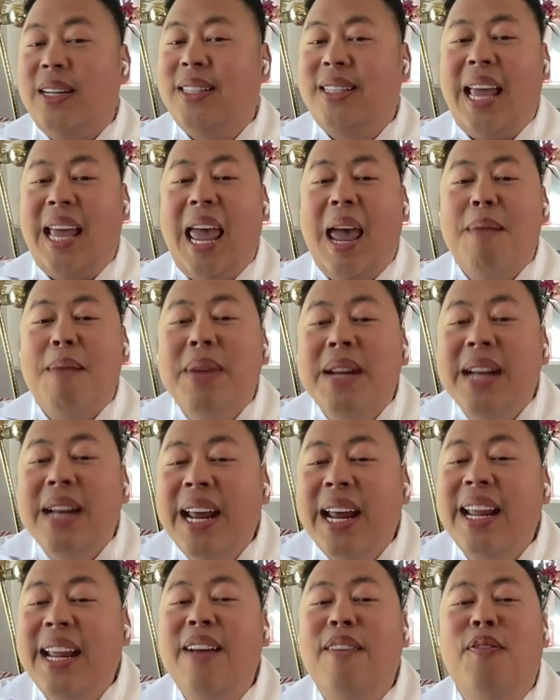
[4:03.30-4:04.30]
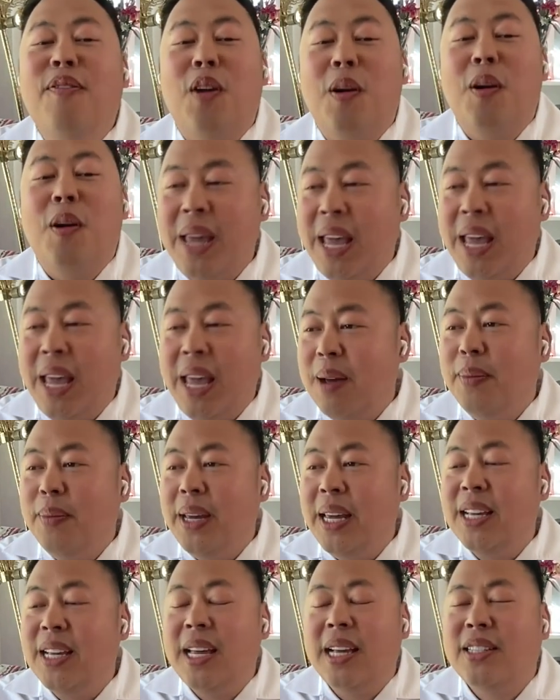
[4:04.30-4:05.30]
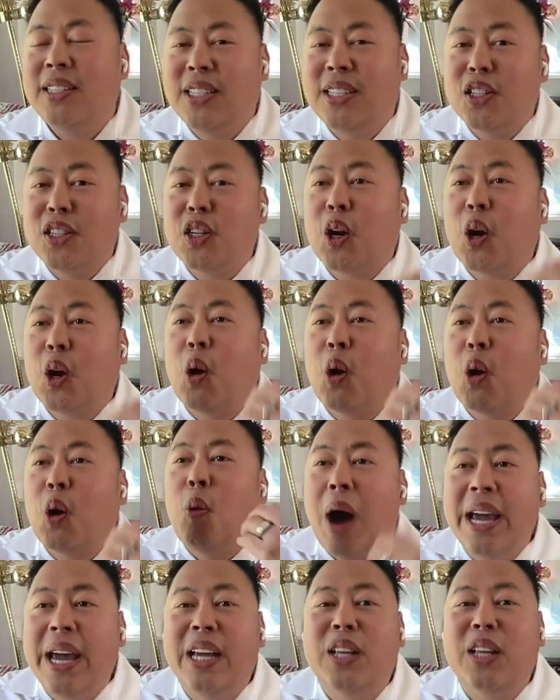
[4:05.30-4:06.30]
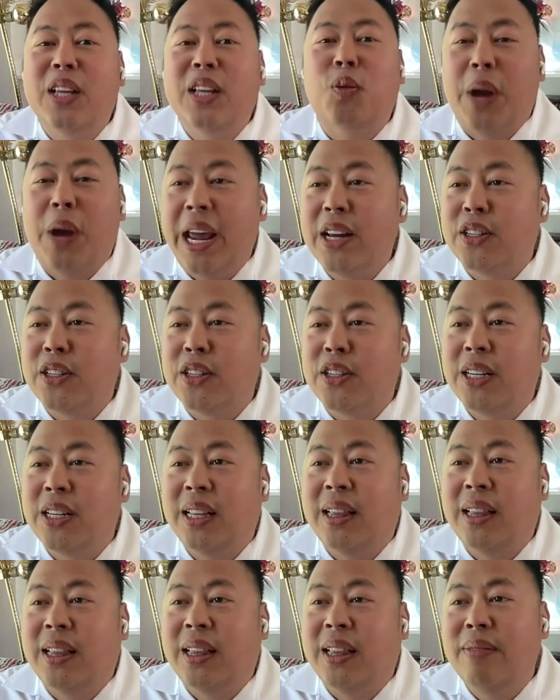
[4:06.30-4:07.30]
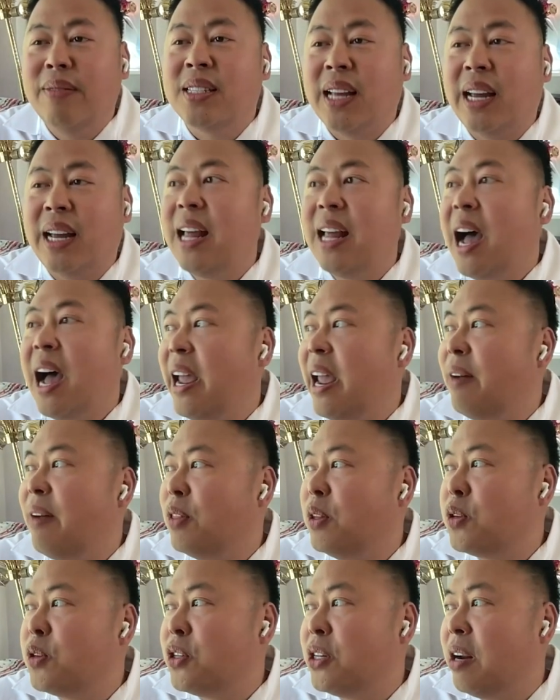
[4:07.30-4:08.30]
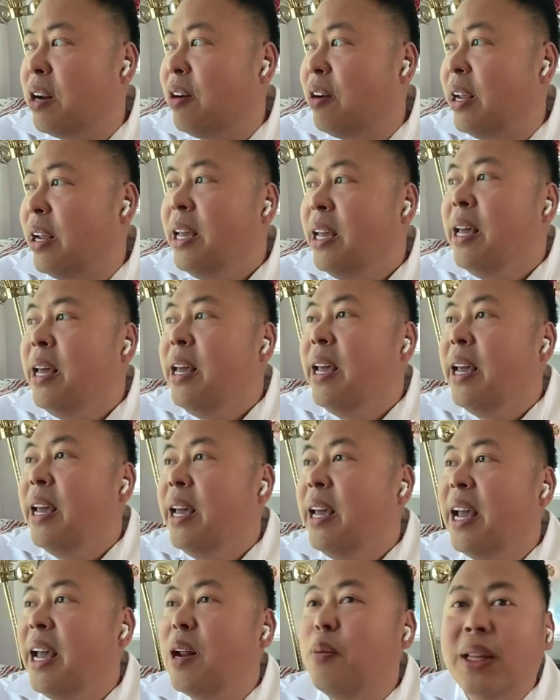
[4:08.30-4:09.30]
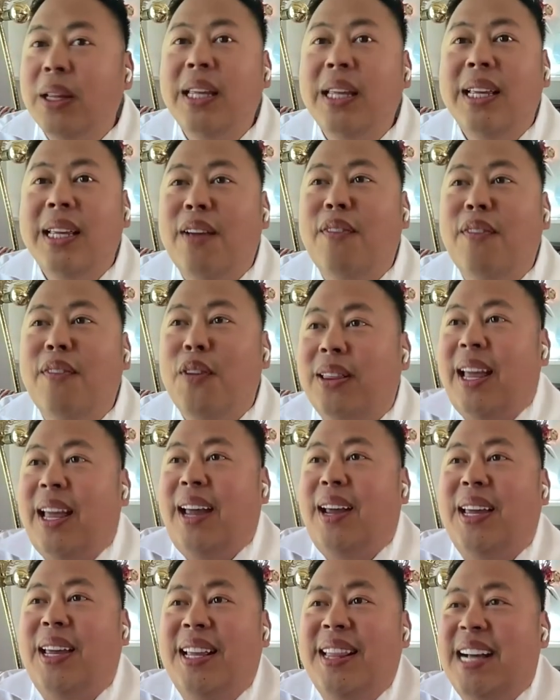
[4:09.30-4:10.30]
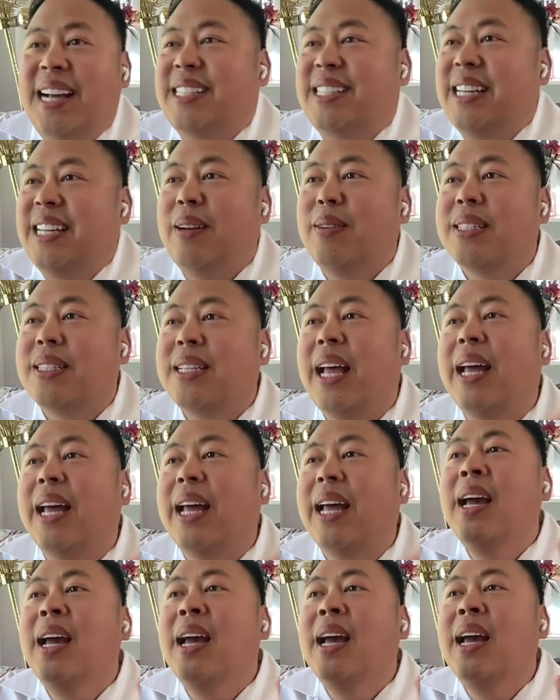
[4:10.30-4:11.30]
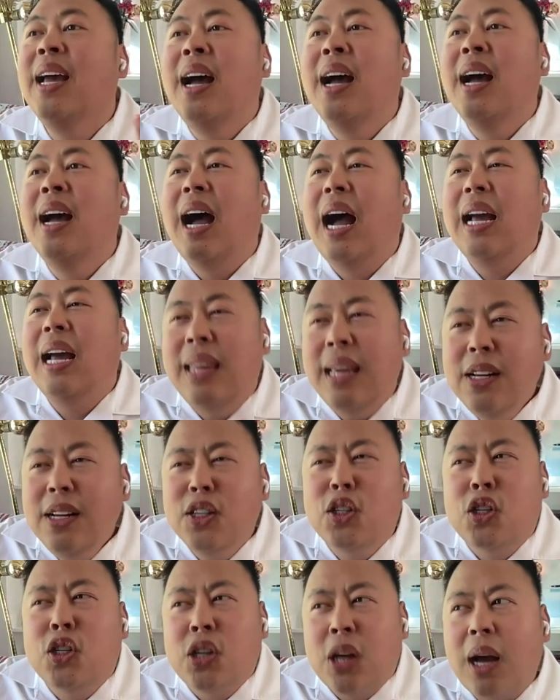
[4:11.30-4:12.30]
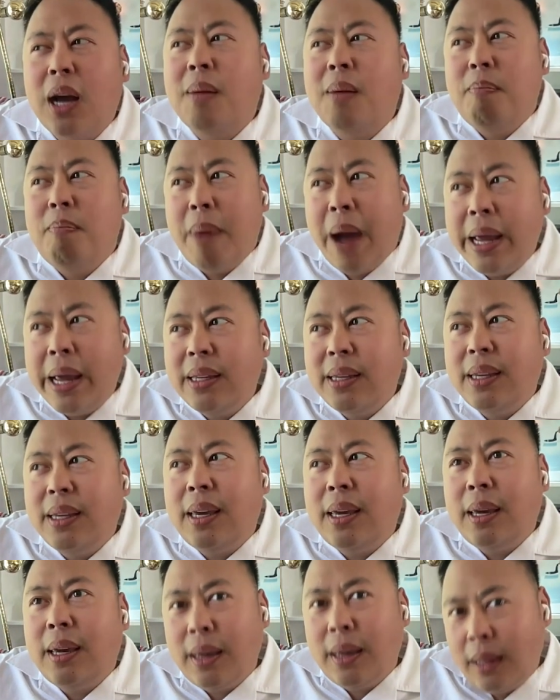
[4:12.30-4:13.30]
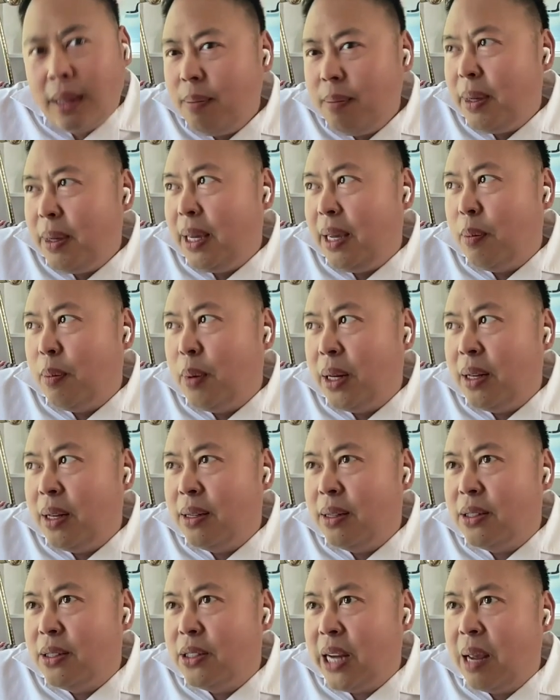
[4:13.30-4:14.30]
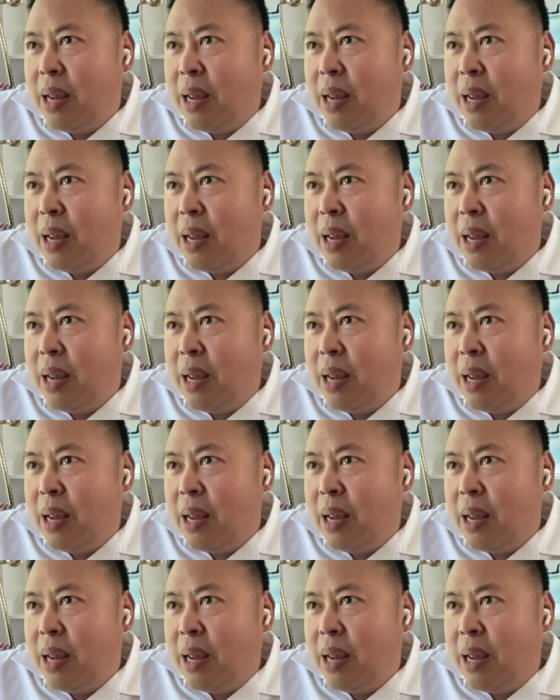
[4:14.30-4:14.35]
just emanating from him. It, it's such a quiet rage that lives inside the high evolutionary. And I really like felt like that scene I was like, I think Chuck might kill me